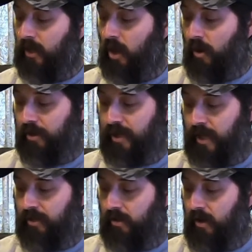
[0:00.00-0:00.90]
large,
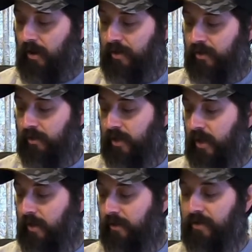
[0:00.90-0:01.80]
extra large, so it's
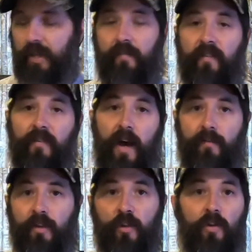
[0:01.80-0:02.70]
one seventy-five
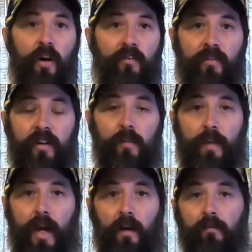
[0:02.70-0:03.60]
to two fifty
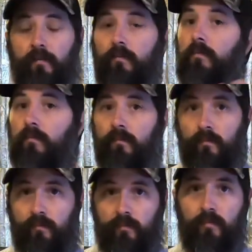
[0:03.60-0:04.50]
pound
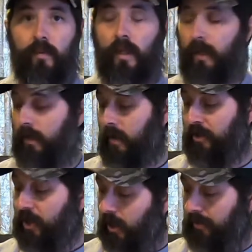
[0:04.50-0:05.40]
uh,
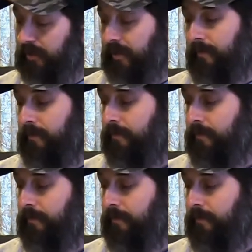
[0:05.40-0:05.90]
adults.